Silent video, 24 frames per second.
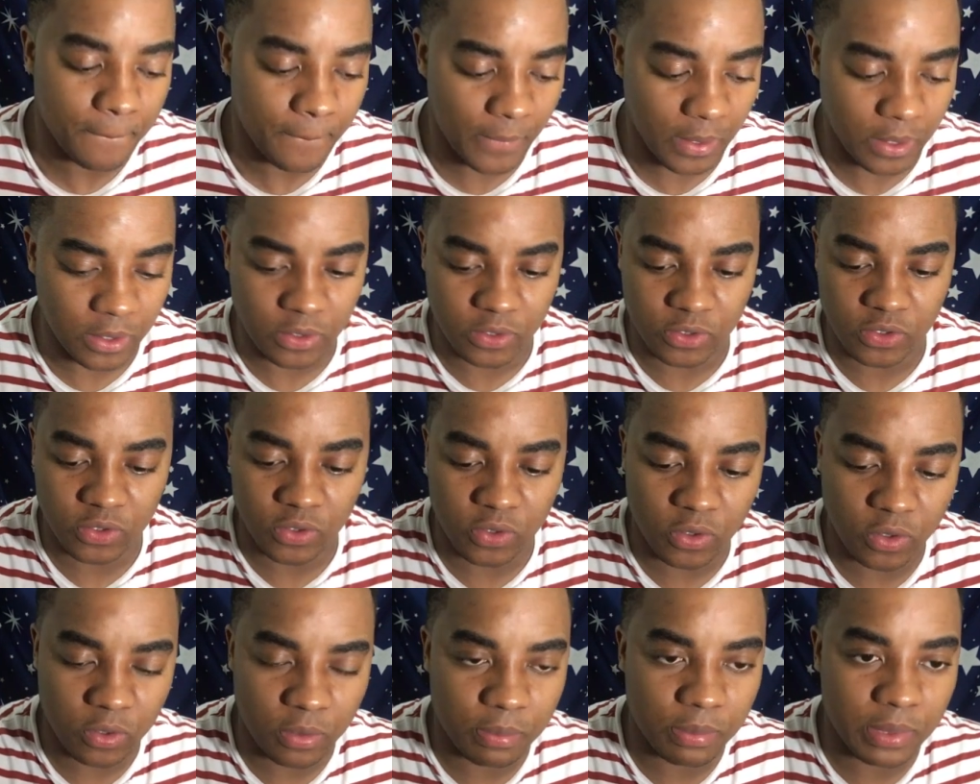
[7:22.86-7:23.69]

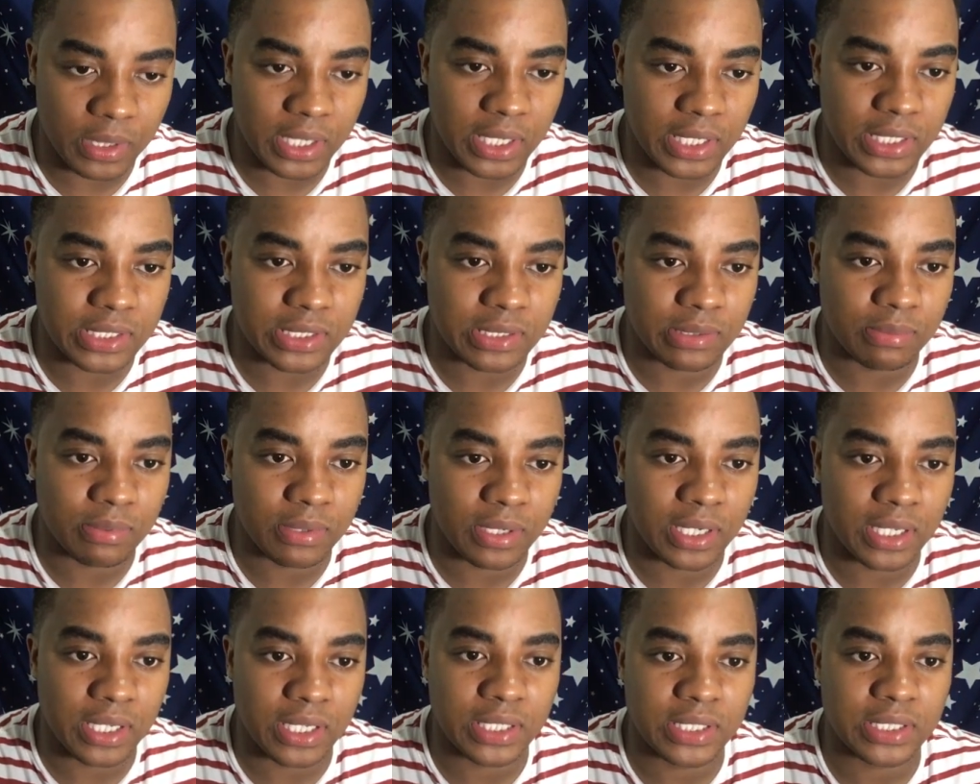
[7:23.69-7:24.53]
Control plus,
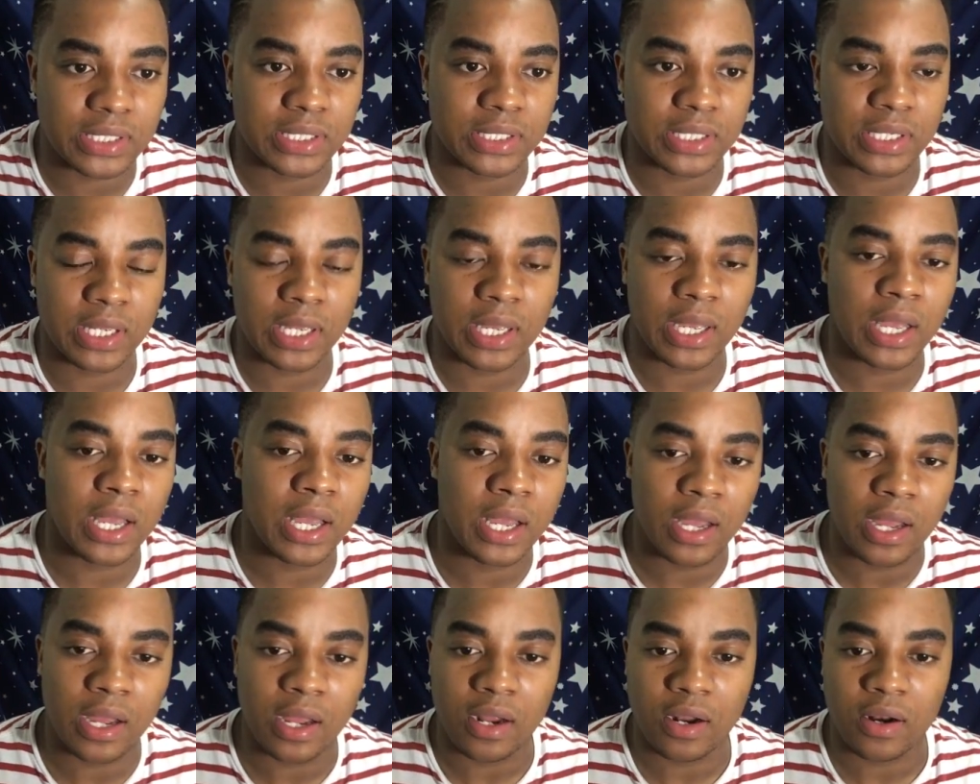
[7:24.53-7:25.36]

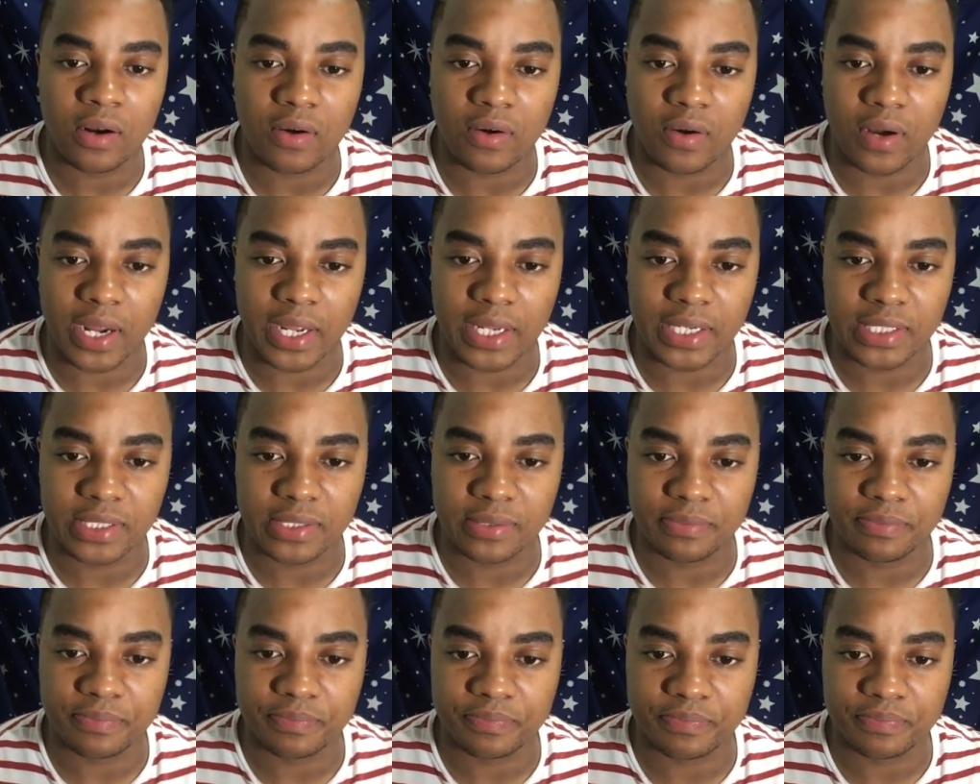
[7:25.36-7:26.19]
right?
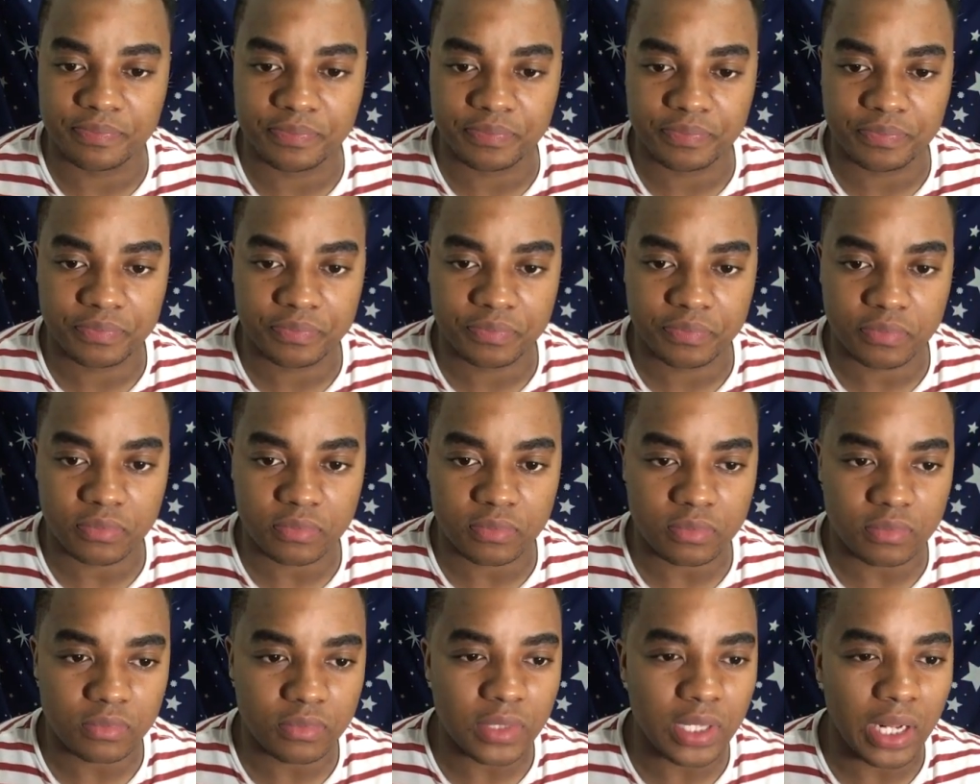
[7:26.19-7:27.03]

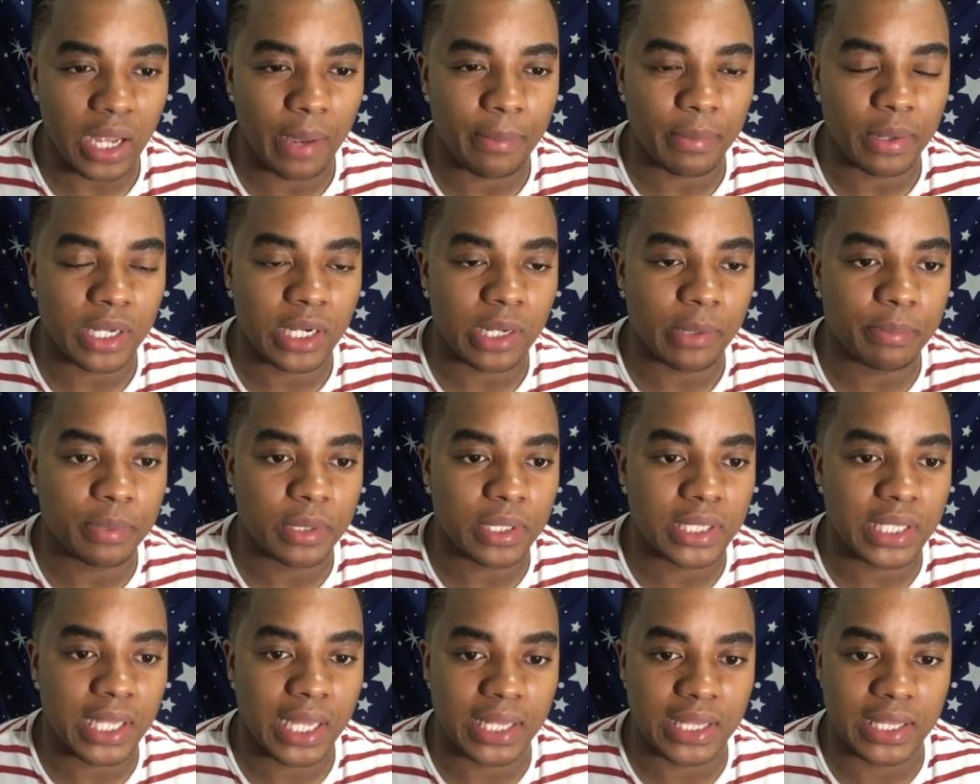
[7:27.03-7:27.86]
I'm gonna
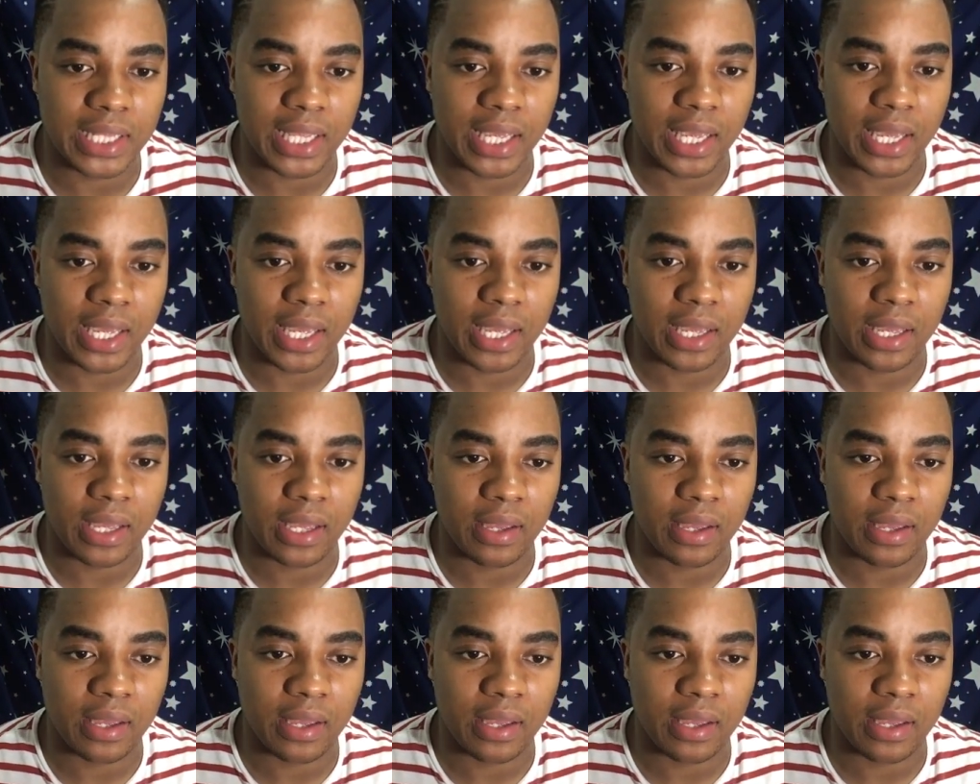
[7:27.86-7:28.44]
put that there.